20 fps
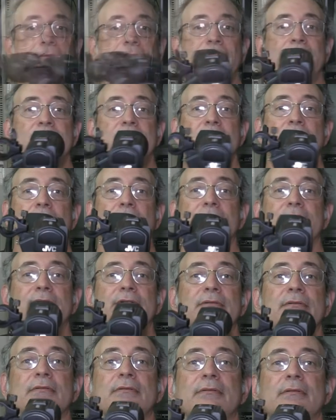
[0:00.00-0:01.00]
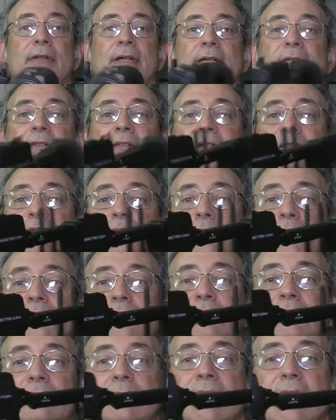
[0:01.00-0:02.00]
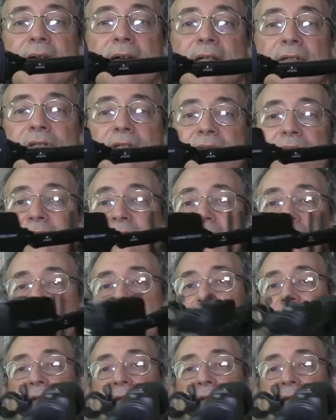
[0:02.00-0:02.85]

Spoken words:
If you can hold it like this with two hands,